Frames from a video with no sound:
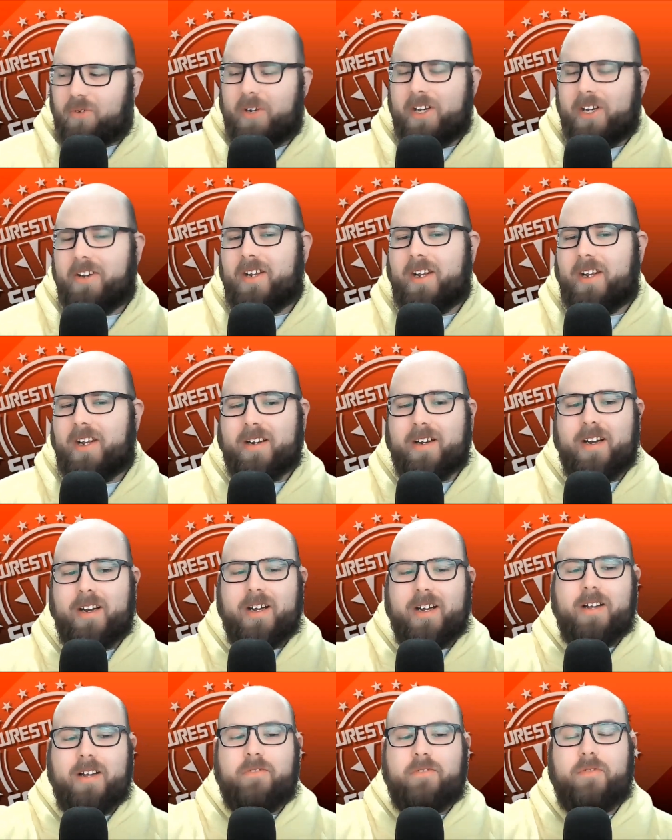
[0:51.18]
when you hear
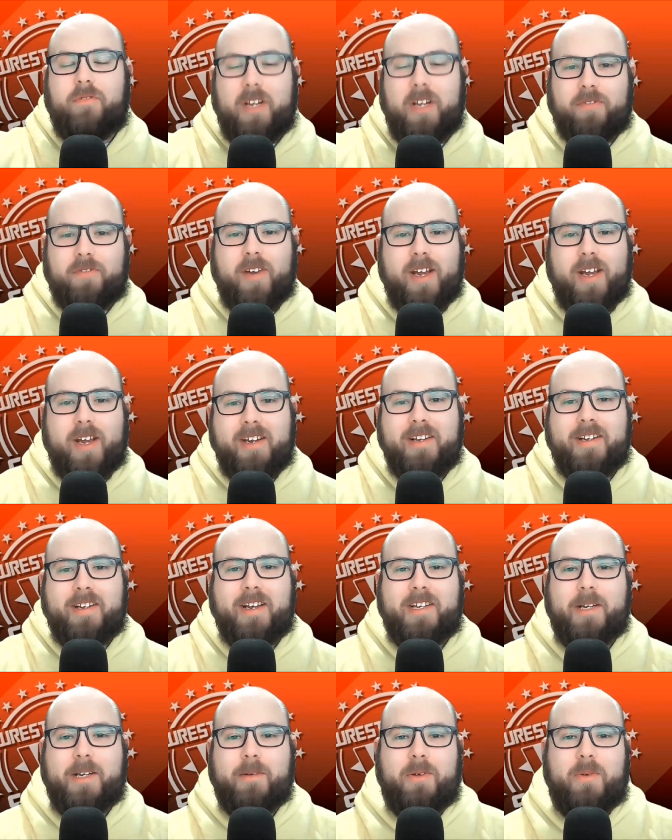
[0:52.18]
this Friday's
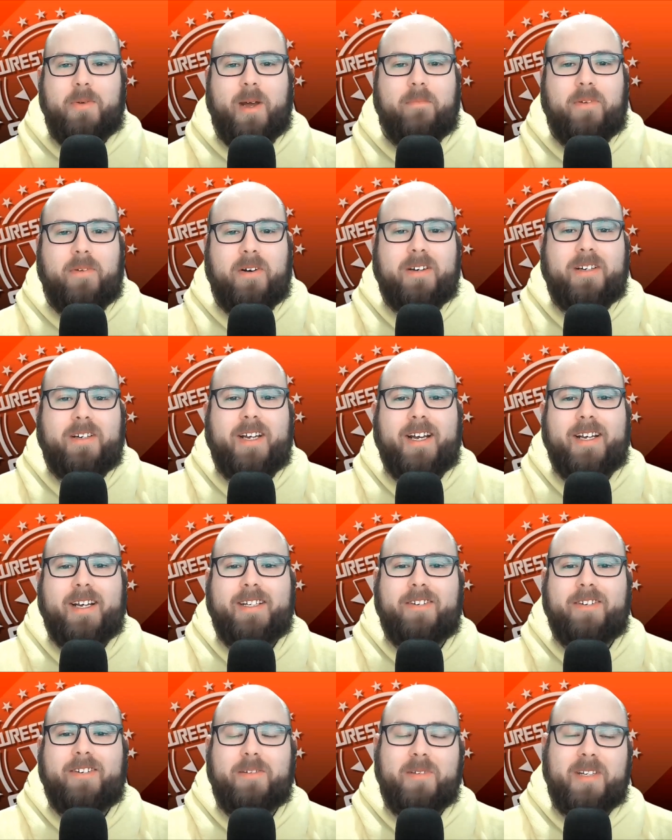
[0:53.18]
SWN
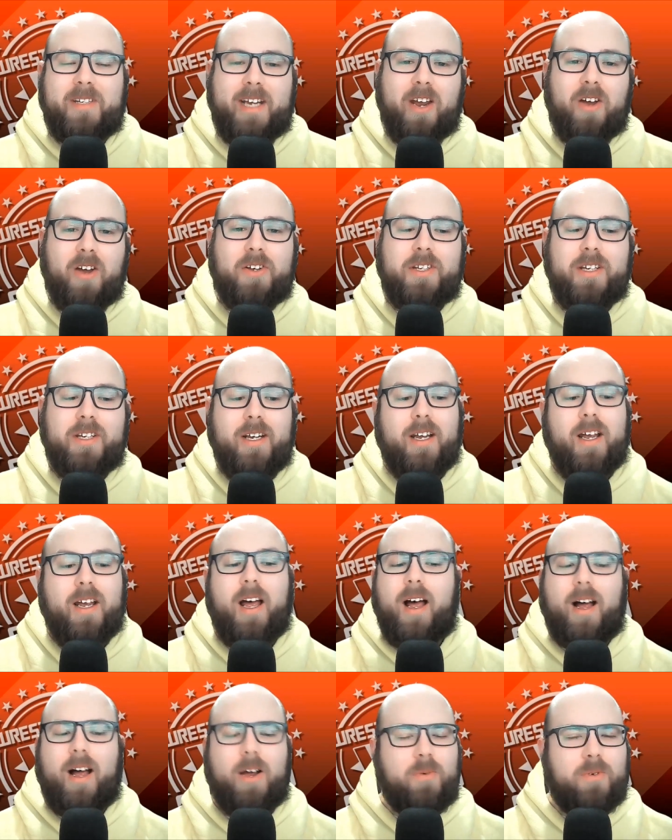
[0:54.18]
podcast, Christmas Chaos,
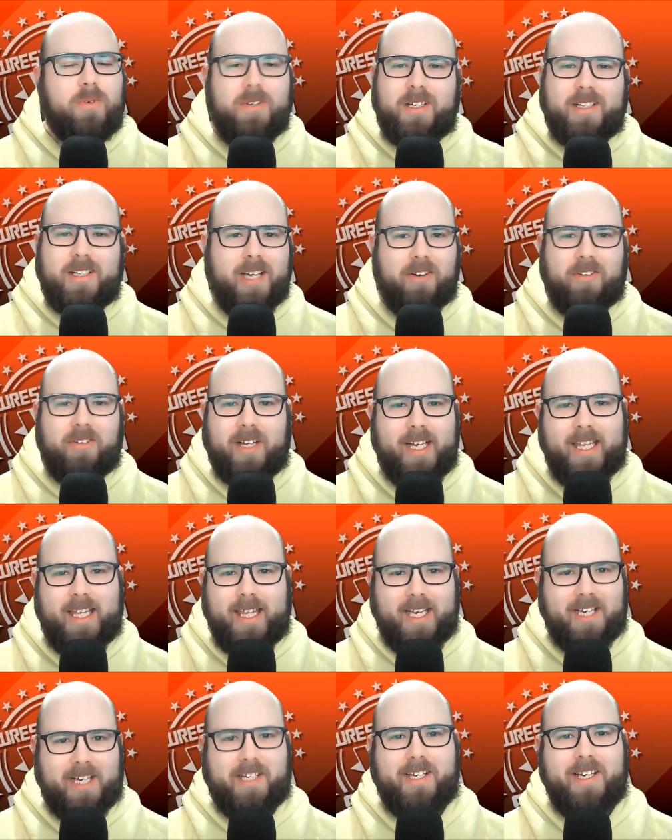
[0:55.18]
I won't sound like
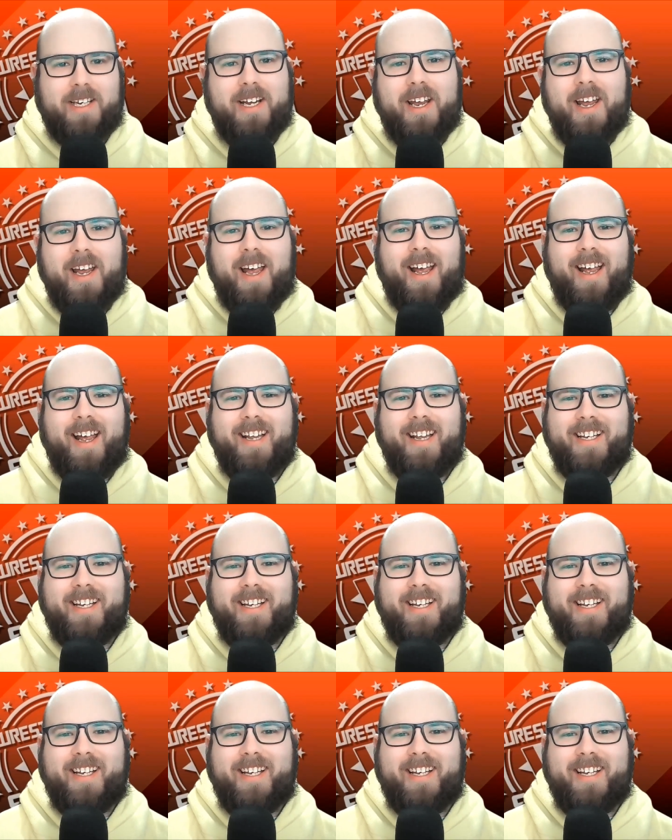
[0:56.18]
this. Uh,